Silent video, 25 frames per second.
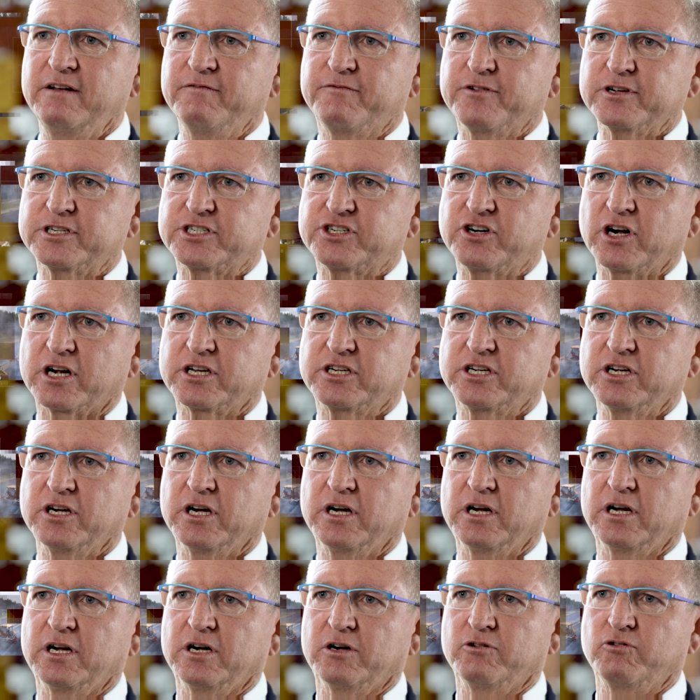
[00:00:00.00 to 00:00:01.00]

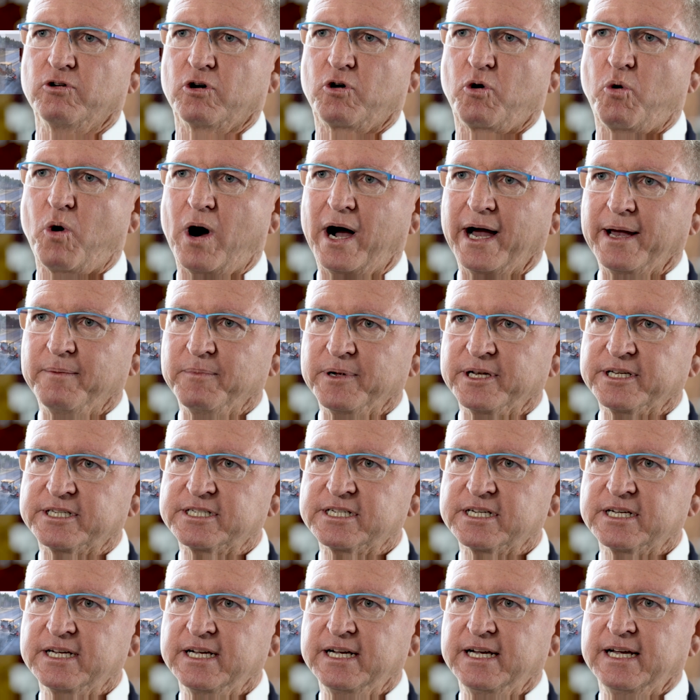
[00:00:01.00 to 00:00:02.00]
infrastructure
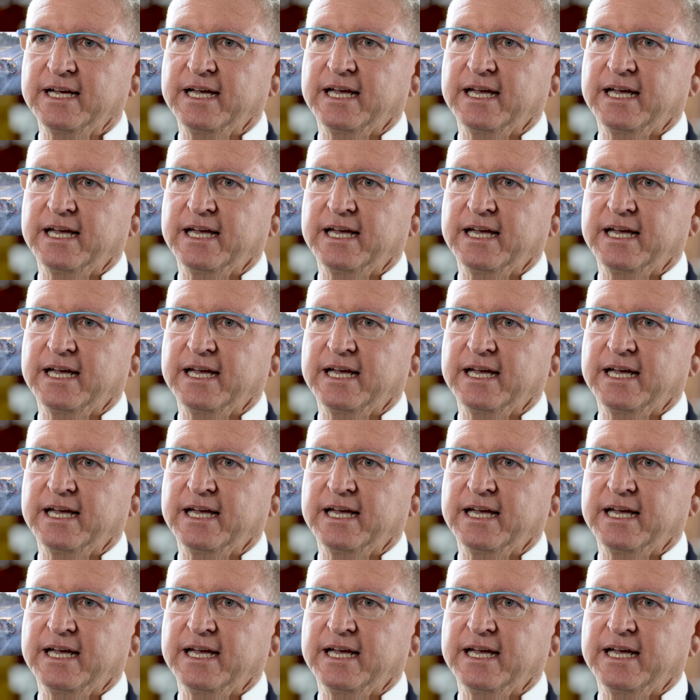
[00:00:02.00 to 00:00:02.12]
requirement